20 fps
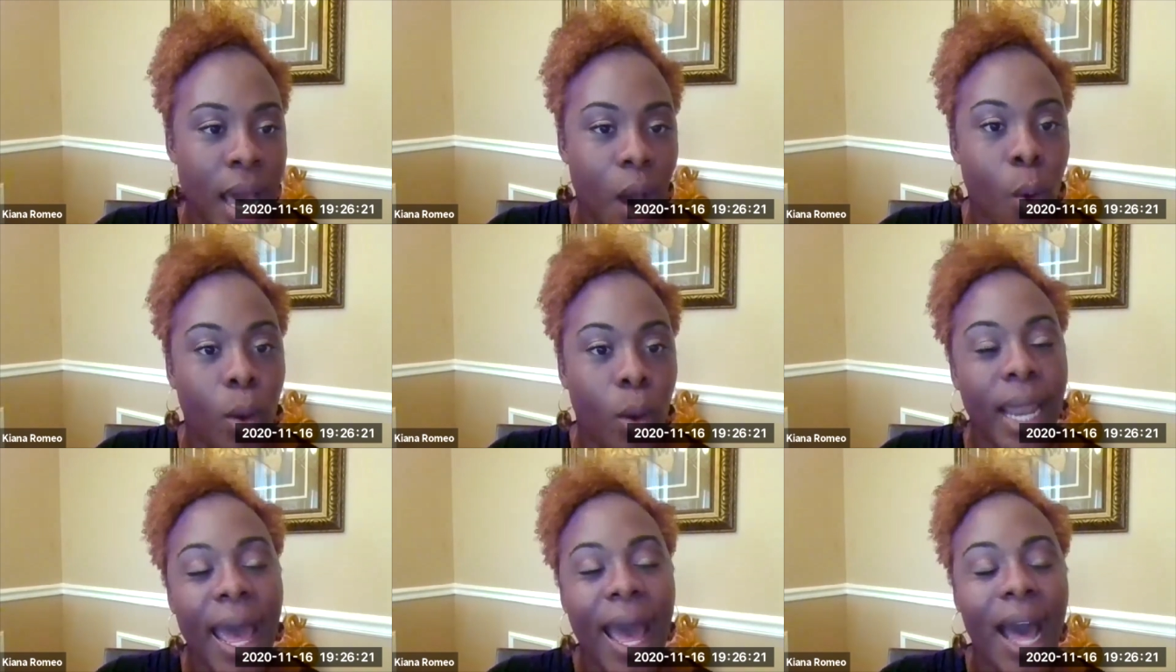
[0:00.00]

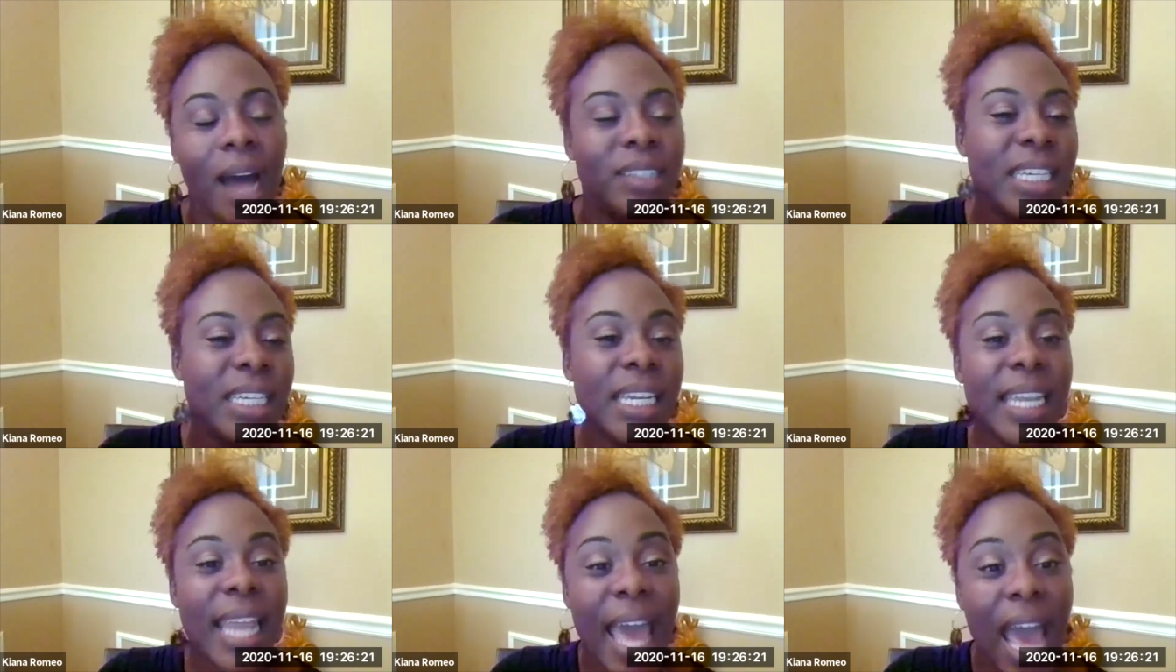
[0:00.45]
on how
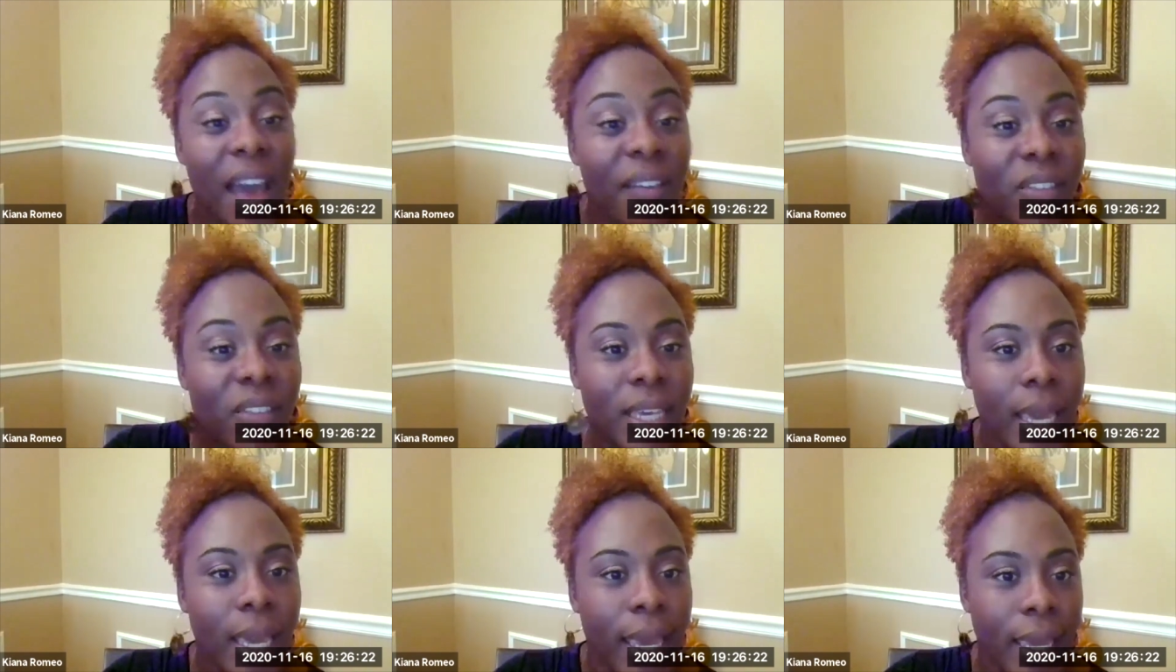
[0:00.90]
to
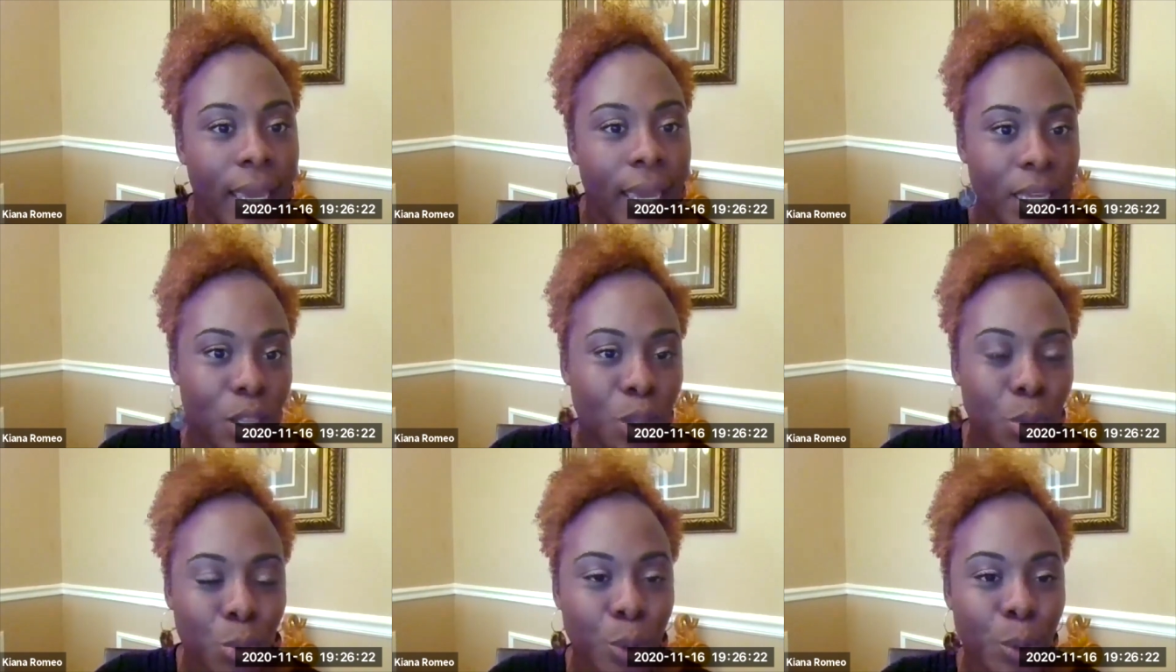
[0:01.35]

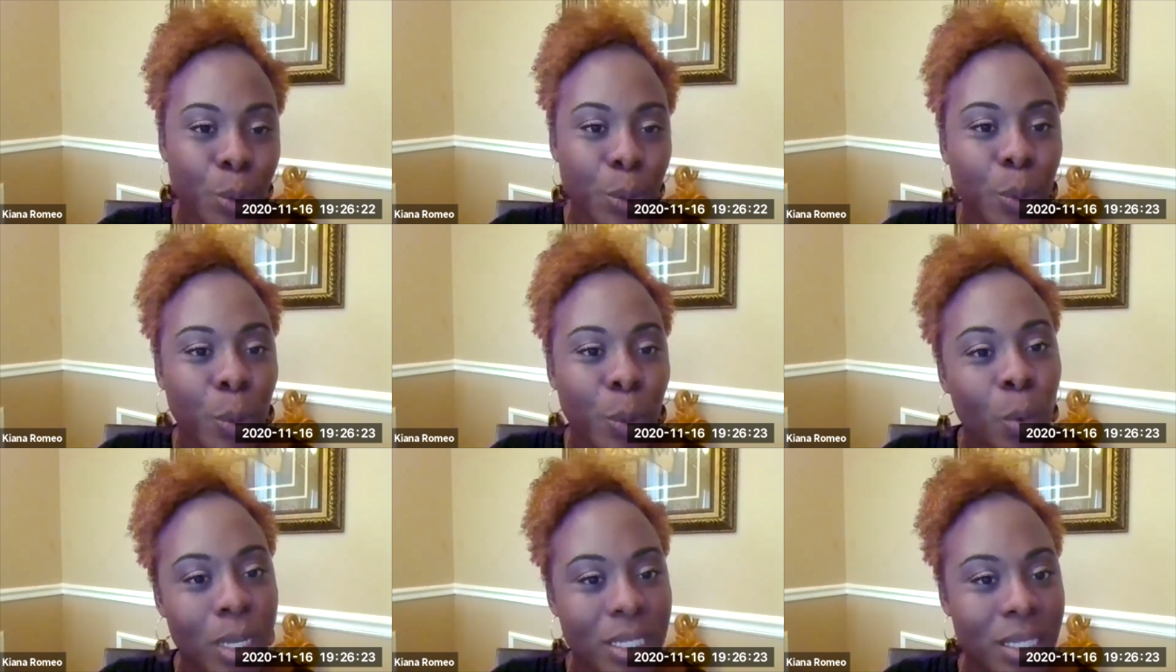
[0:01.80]
navigate
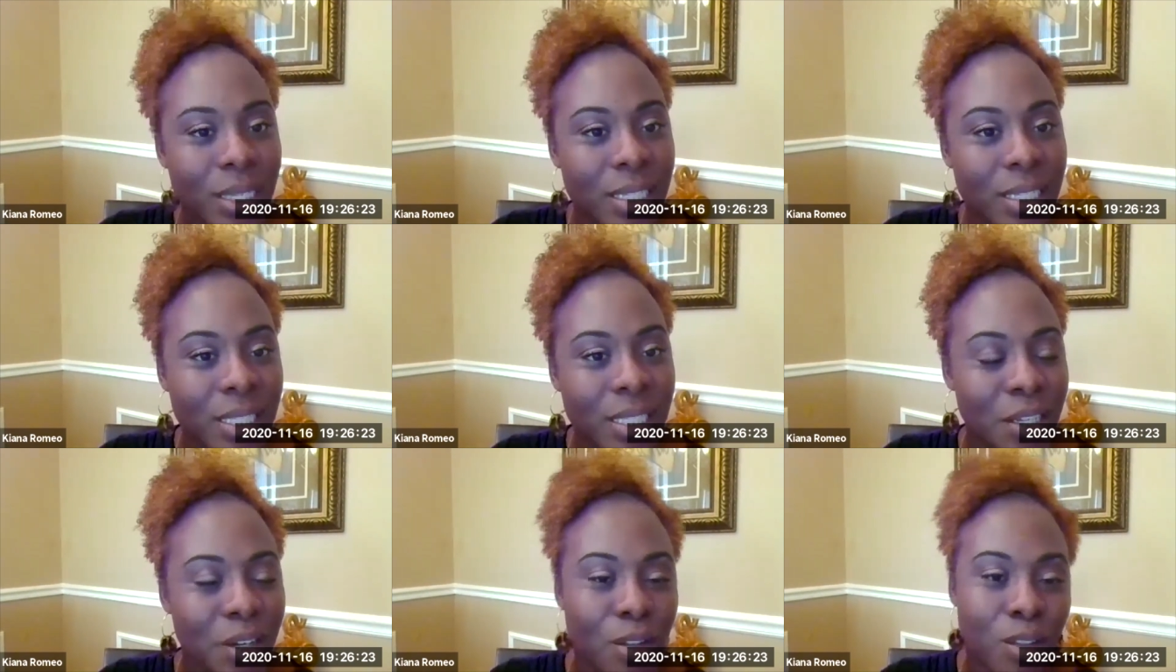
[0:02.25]
through what's
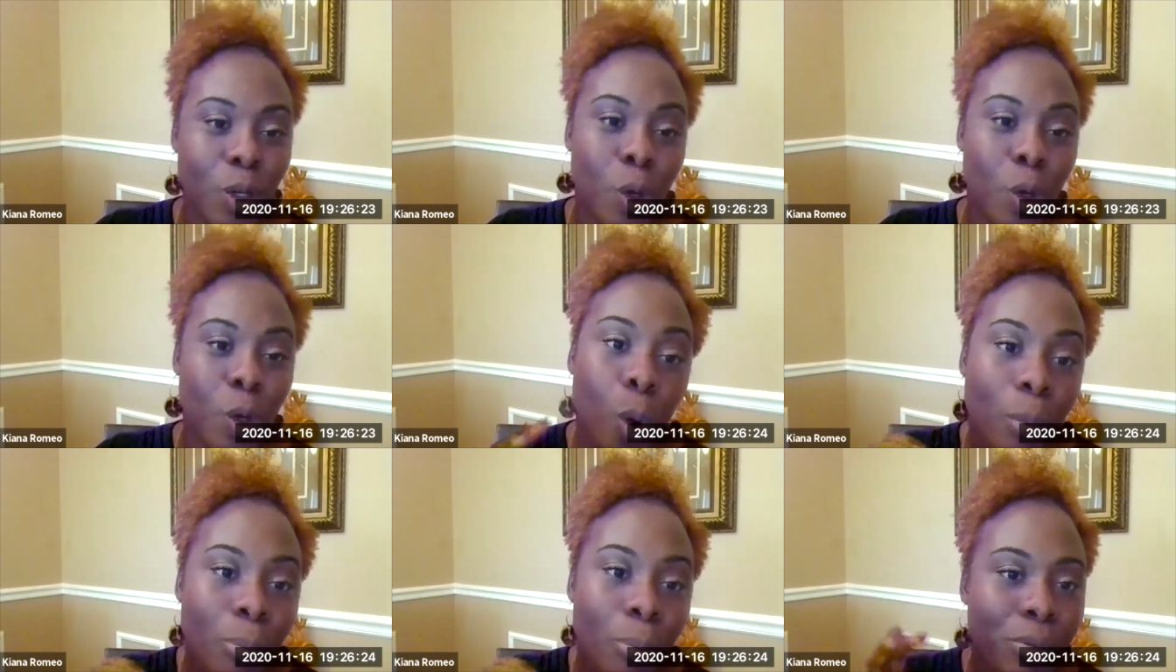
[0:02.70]
considered the
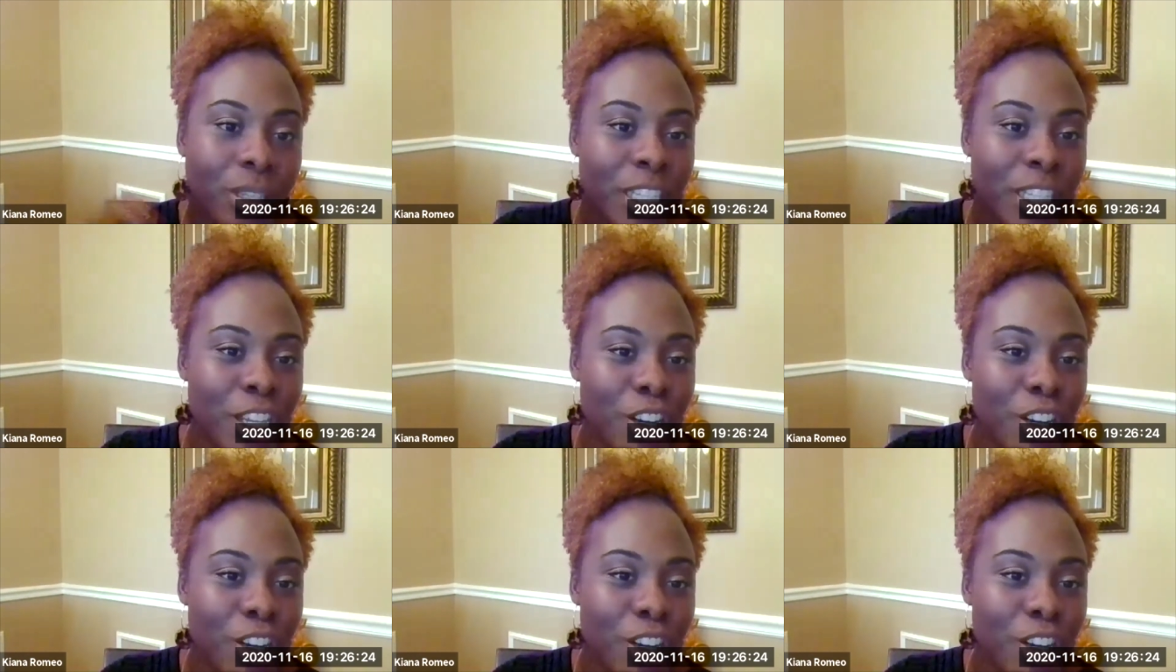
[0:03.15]
corporate